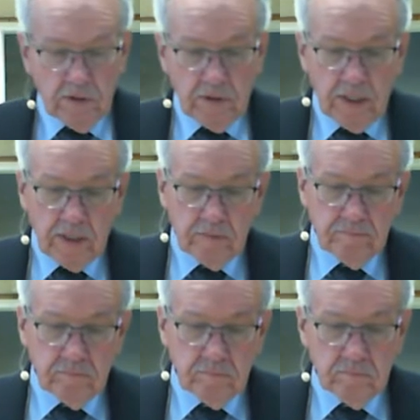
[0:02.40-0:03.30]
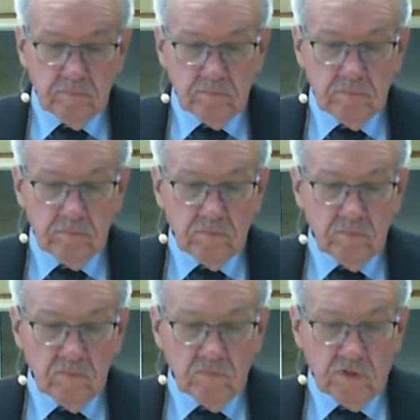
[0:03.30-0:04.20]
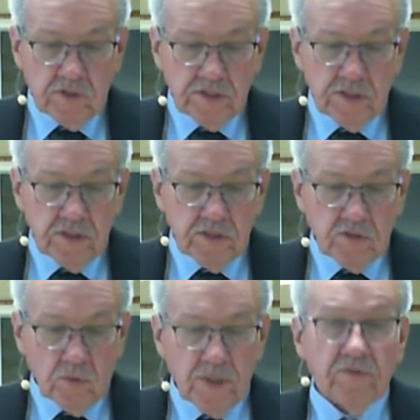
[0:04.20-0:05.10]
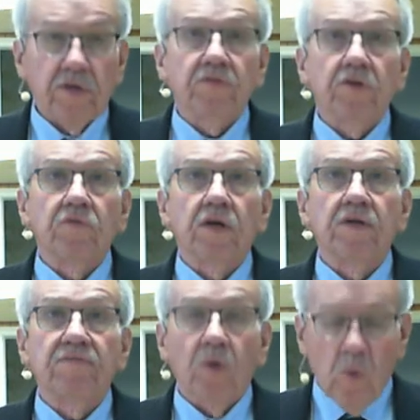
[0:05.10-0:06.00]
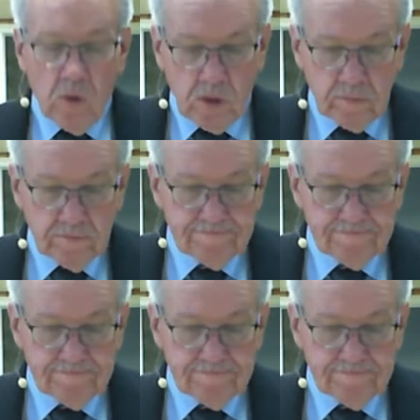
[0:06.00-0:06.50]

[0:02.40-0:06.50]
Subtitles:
at verses 23 through 34,